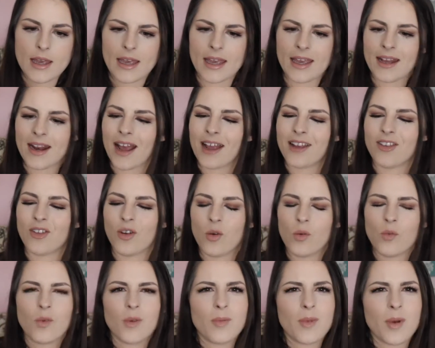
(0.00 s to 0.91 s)
And I
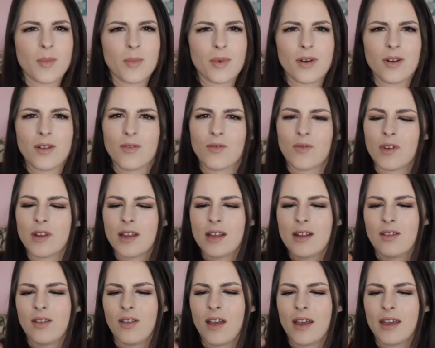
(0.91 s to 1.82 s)
don't remember
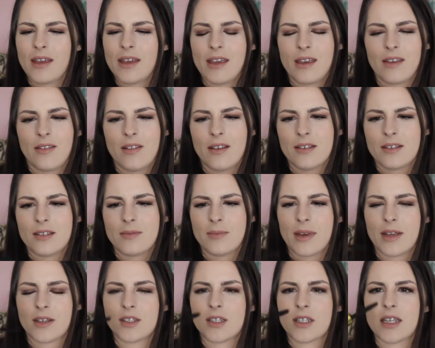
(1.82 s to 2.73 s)
really liking this
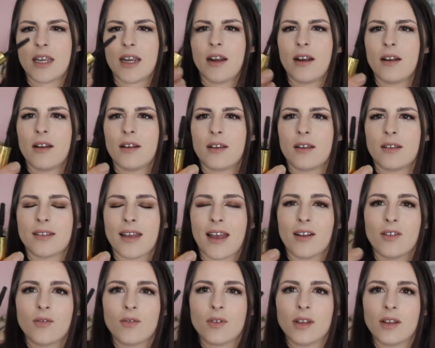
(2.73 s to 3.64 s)
mascara because
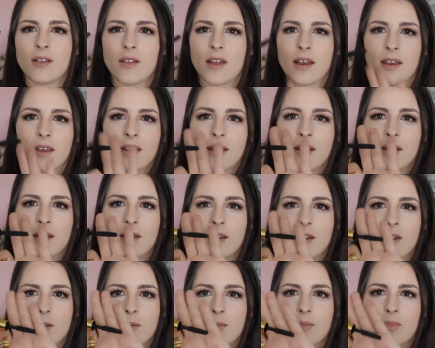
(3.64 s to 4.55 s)
I don't really like
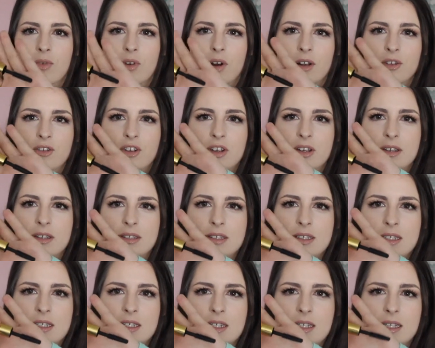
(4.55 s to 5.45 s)

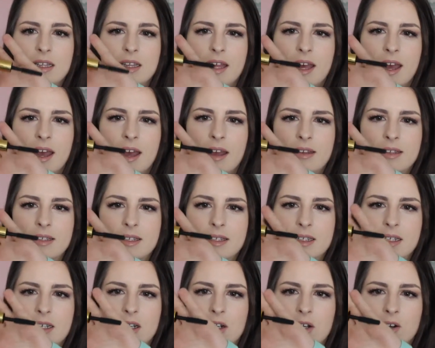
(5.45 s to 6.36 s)
brushes
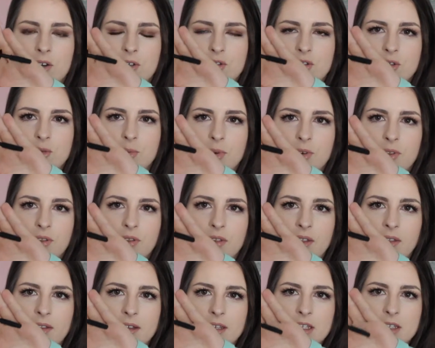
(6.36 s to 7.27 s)
that are super
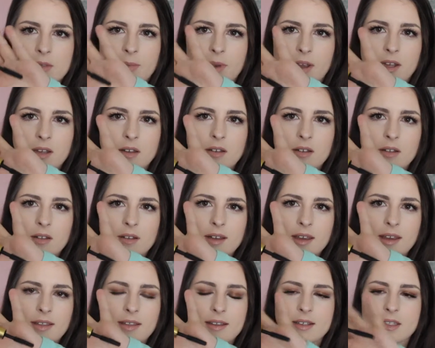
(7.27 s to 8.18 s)
thinly spiked
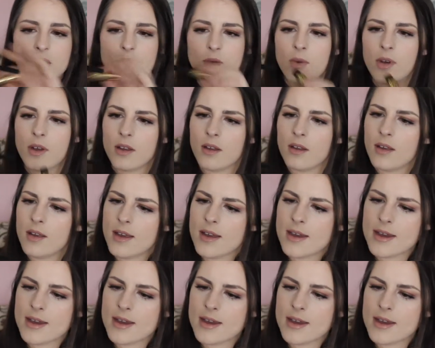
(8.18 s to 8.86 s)
like this one.